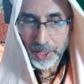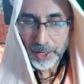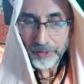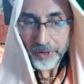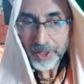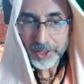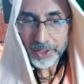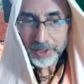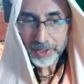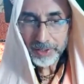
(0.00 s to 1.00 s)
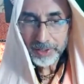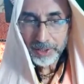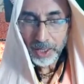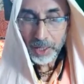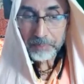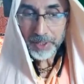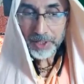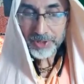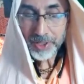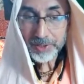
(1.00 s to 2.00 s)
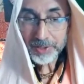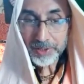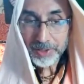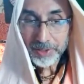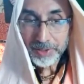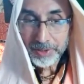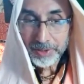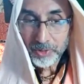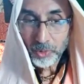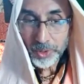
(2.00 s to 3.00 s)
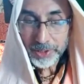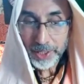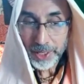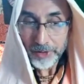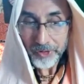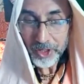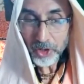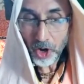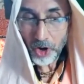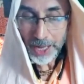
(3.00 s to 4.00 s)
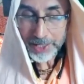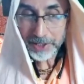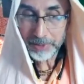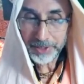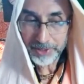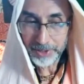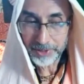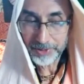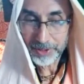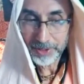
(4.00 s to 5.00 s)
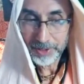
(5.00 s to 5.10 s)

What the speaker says: heavily, a person with heavy wrong activities,